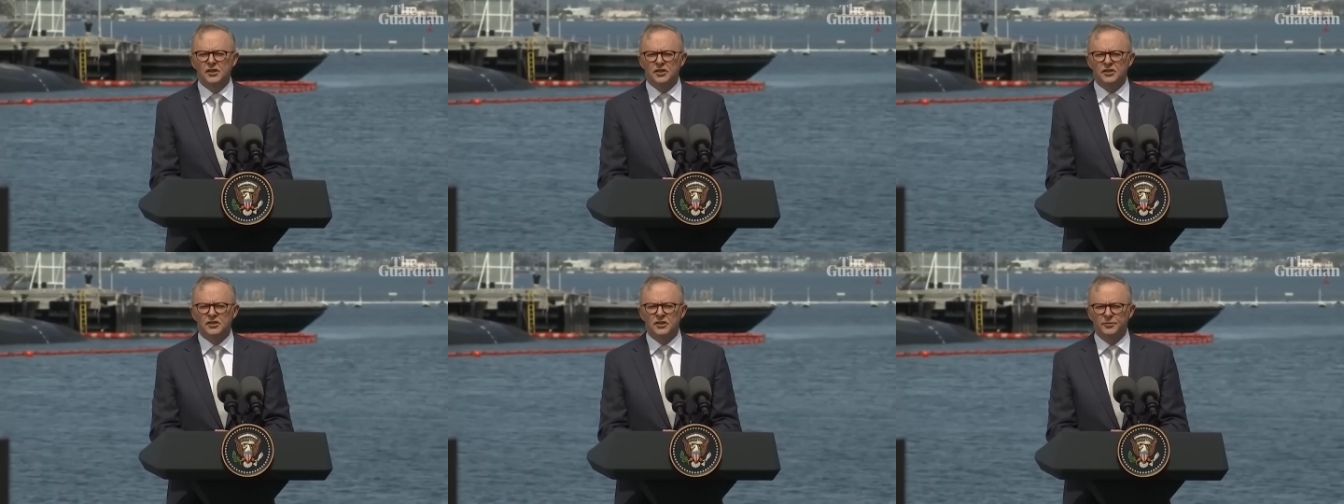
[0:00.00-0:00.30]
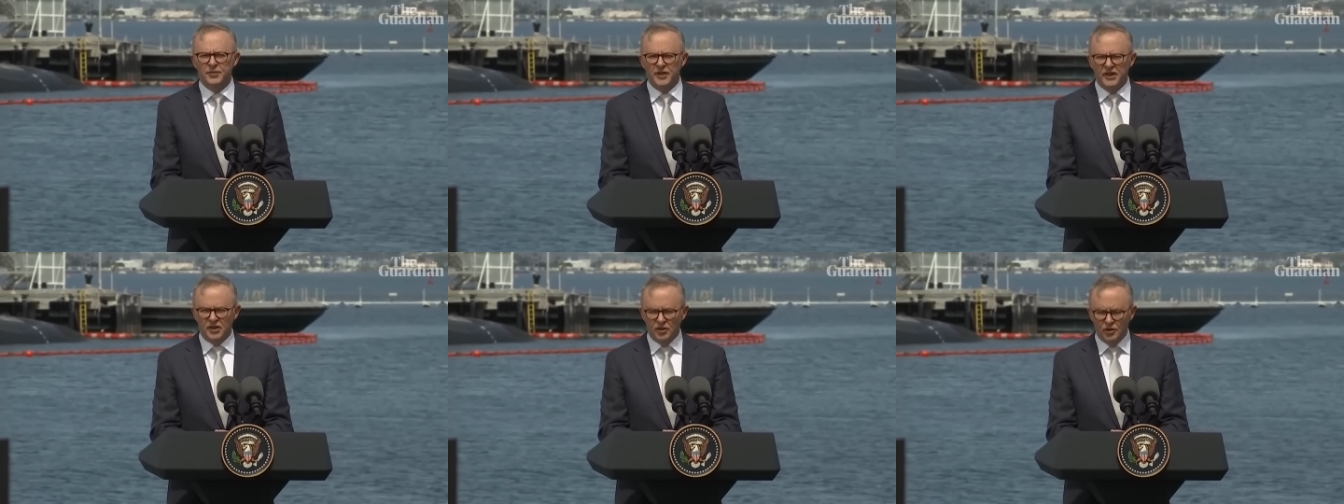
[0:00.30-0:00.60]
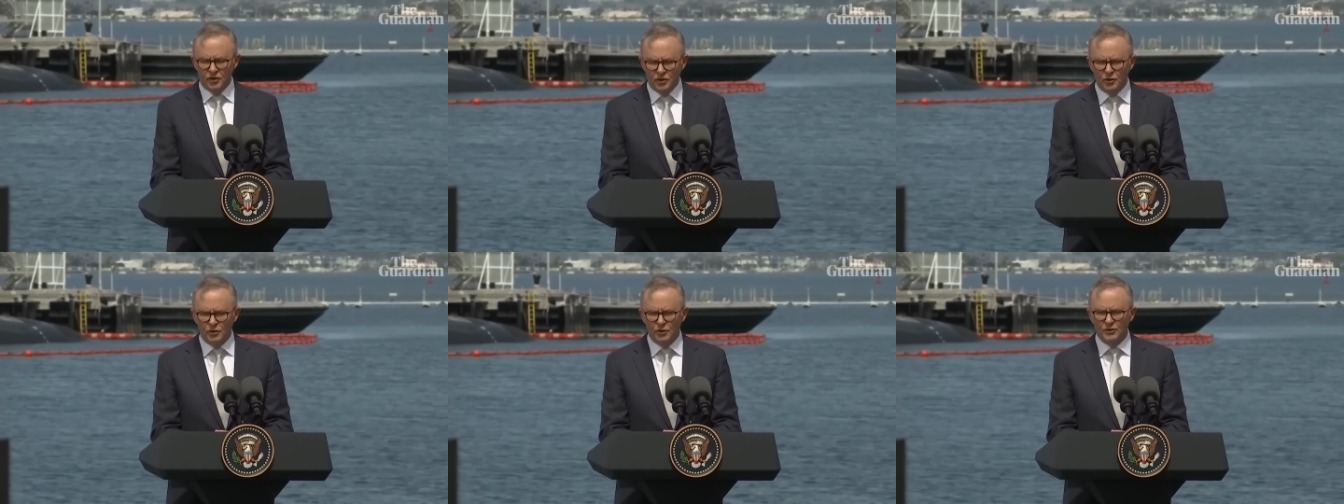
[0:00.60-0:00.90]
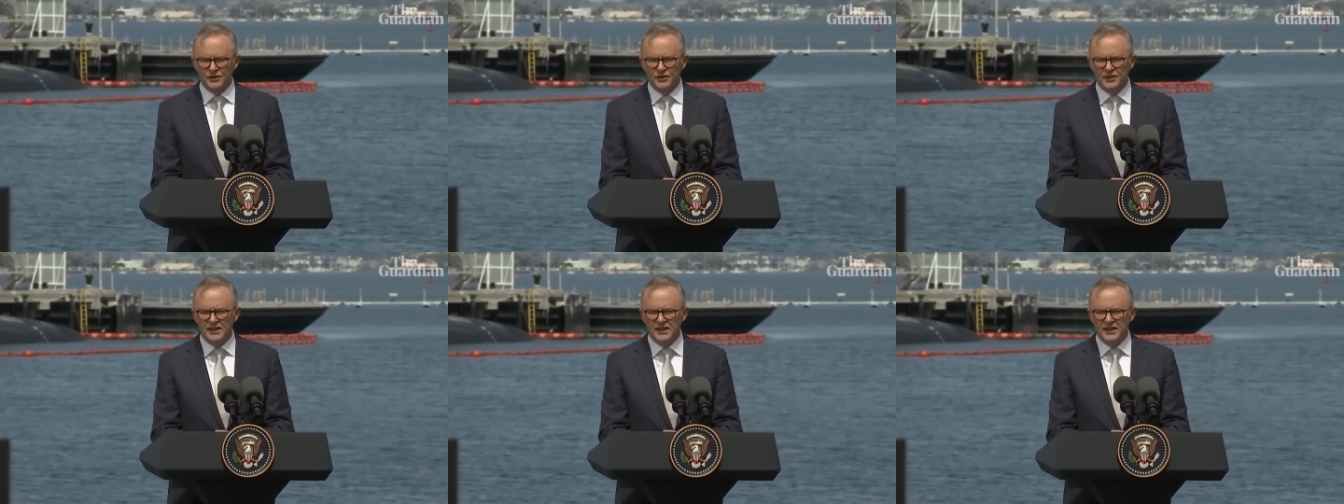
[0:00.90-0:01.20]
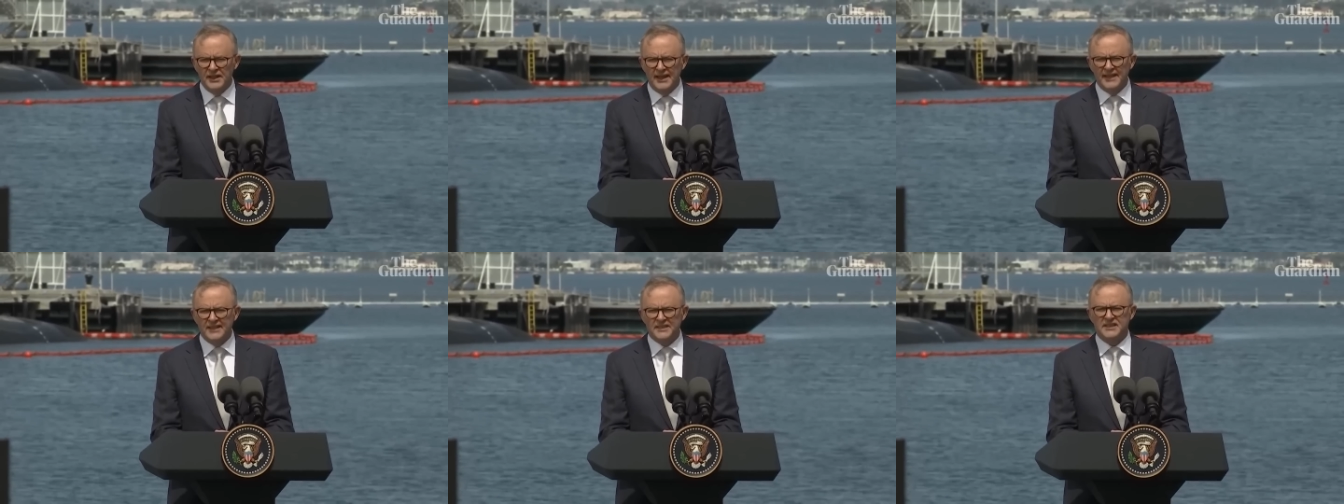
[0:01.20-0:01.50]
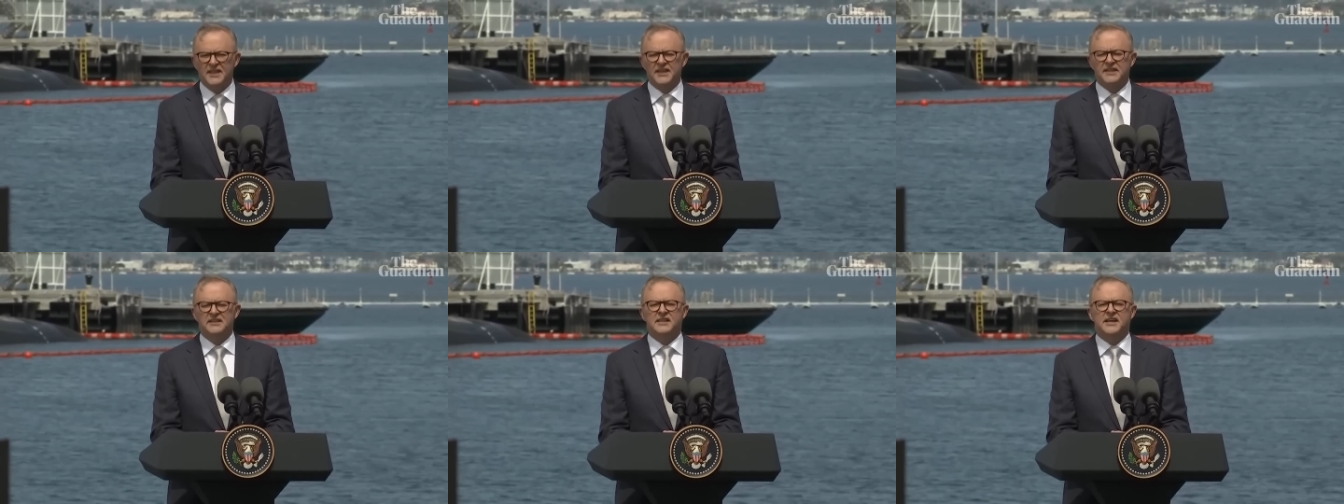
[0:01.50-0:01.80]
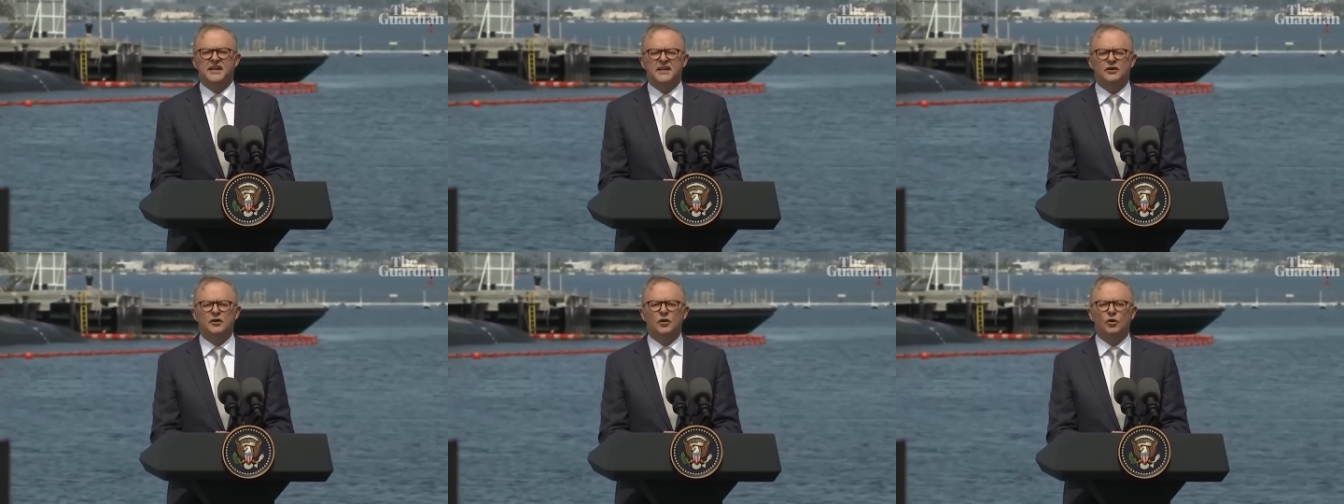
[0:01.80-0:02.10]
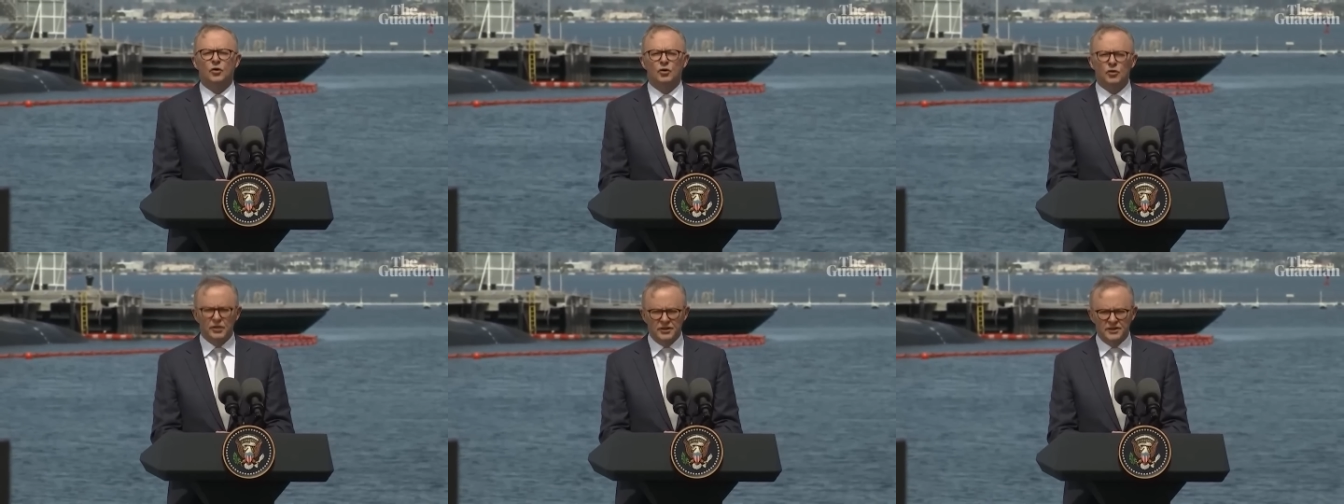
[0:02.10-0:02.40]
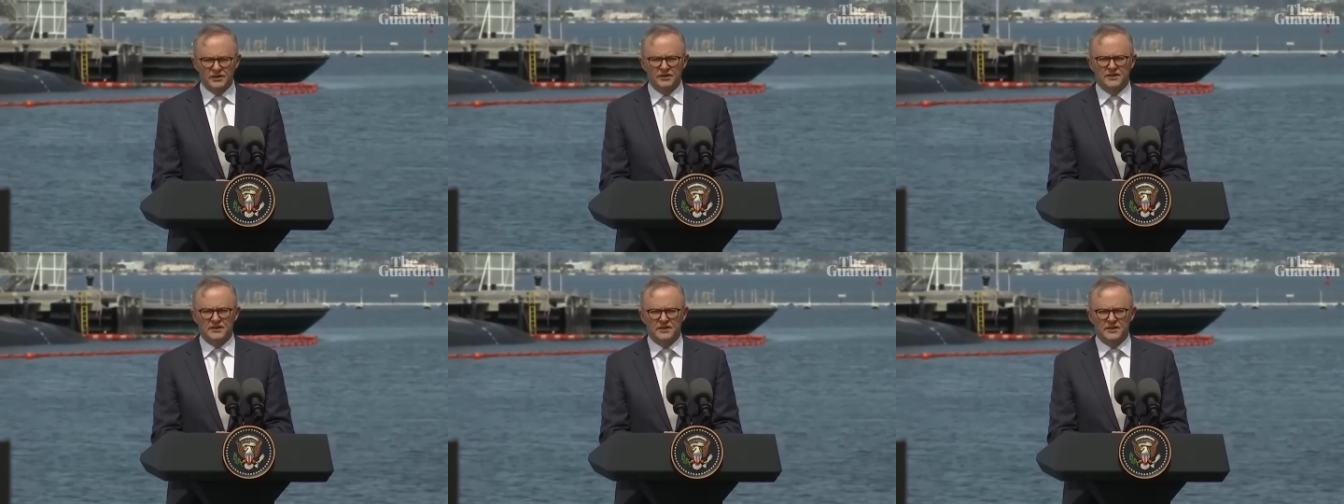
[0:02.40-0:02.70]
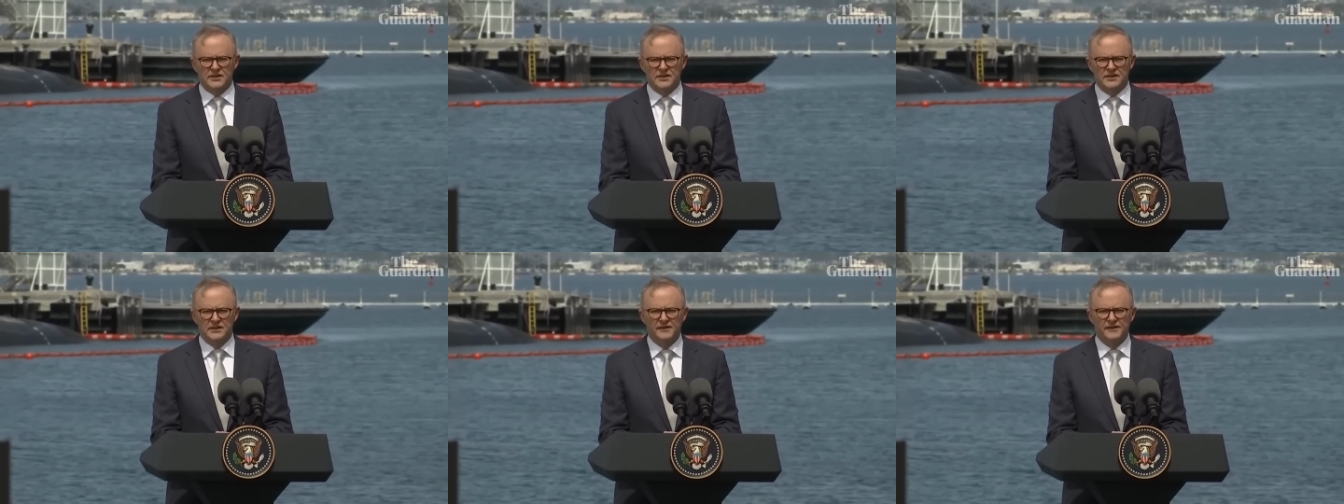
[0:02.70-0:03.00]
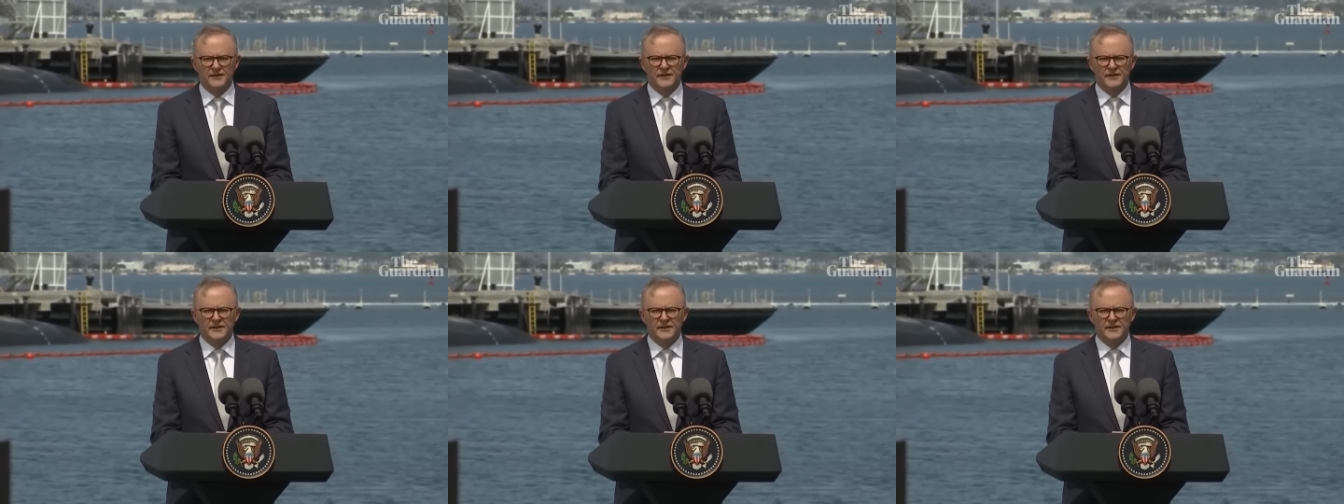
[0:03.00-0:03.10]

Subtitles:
to be called SSN Aukus,